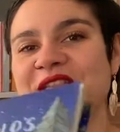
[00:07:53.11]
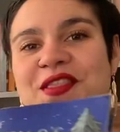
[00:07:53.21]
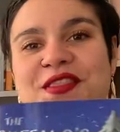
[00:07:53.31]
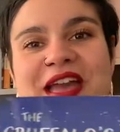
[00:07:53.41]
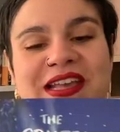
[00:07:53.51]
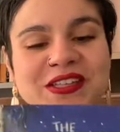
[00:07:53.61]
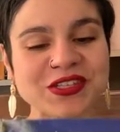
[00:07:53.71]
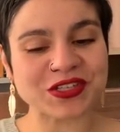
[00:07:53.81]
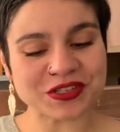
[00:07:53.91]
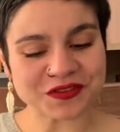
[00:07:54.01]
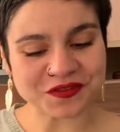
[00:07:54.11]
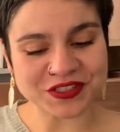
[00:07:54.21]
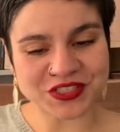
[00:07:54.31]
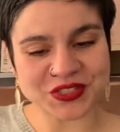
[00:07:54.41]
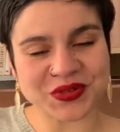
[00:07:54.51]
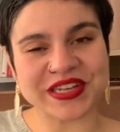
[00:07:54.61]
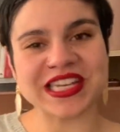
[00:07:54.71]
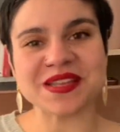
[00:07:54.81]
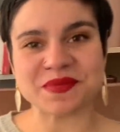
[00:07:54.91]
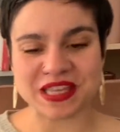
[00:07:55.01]
Thank you for
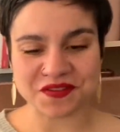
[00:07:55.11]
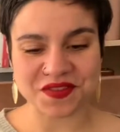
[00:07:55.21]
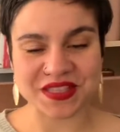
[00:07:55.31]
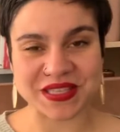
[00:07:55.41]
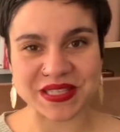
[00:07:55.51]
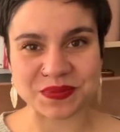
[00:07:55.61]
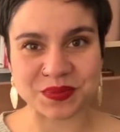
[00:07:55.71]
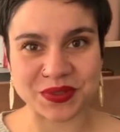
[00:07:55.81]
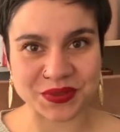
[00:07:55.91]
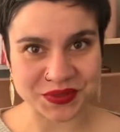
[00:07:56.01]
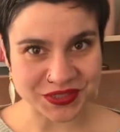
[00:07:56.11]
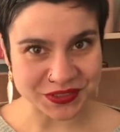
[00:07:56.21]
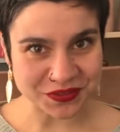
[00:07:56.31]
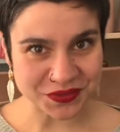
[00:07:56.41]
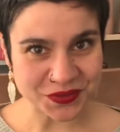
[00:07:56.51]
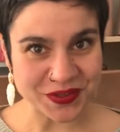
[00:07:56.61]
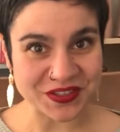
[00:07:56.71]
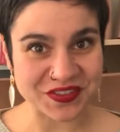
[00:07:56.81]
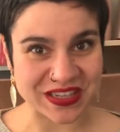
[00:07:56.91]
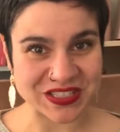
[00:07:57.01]
joining me for this beautiful,
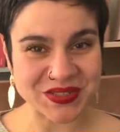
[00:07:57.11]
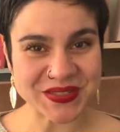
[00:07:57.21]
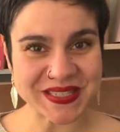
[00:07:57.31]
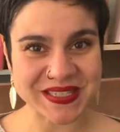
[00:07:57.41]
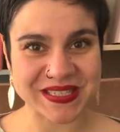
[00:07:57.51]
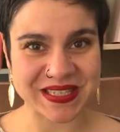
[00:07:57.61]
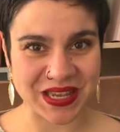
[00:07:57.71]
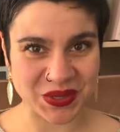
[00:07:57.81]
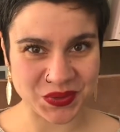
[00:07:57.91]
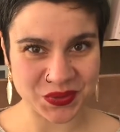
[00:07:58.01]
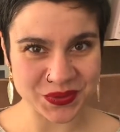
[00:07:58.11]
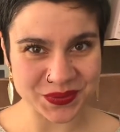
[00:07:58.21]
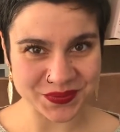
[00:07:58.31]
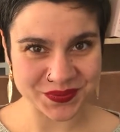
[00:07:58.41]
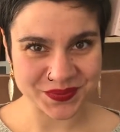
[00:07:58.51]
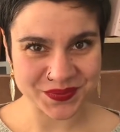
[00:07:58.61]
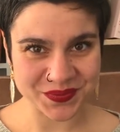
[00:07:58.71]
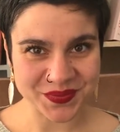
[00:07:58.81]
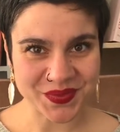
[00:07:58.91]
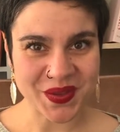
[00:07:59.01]
adventurous sequel.
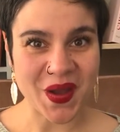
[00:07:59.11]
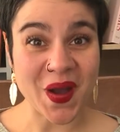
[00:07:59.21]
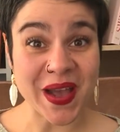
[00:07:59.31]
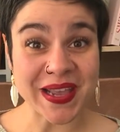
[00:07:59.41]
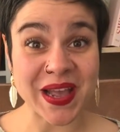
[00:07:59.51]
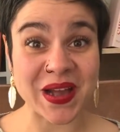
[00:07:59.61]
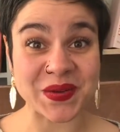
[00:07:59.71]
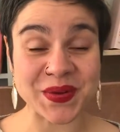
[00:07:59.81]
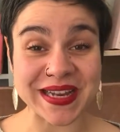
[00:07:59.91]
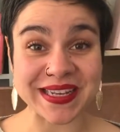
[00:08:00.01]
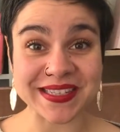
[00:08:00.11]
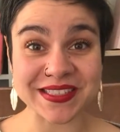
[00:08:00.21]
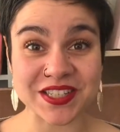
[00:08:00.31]
I can't wait to